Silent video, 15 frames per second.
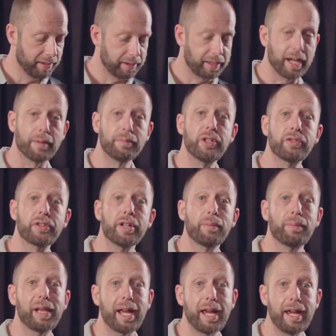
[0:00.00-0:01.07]
okay, I'm just going to
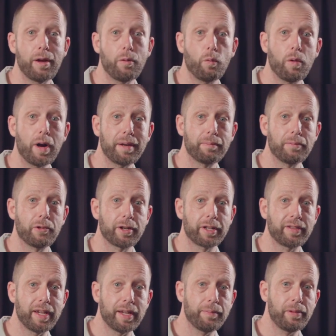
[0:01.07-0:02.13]
play one more
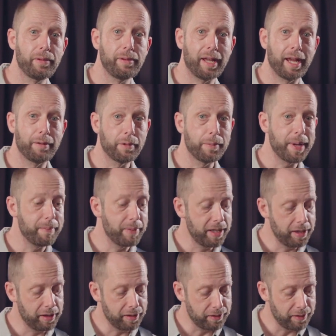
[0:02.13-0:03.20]
example. And remember,
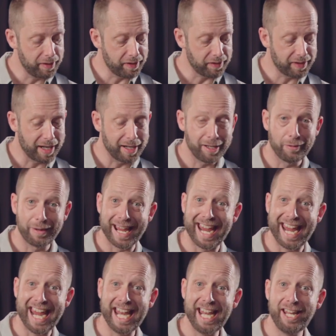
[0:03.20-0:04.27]
you can do this starting on
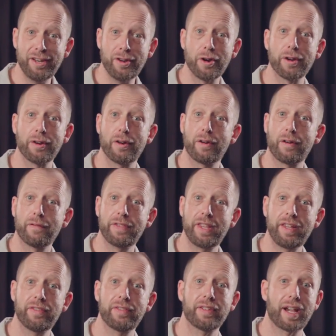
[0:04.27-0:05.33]
any note of
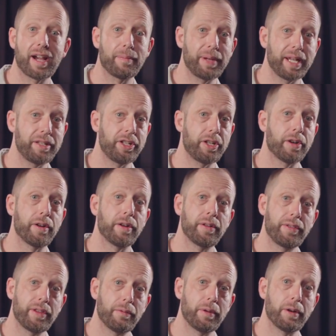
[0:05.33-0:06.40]
this arpeggio
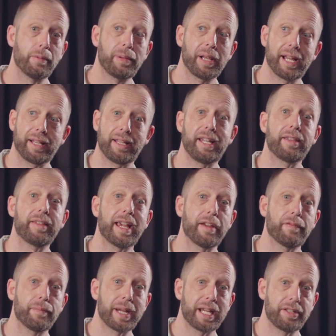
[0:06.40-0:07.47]
that we were playing, this
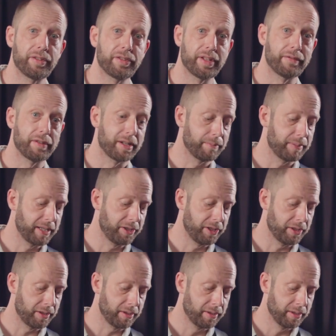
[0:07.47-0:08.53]
F major 7 arpeggio.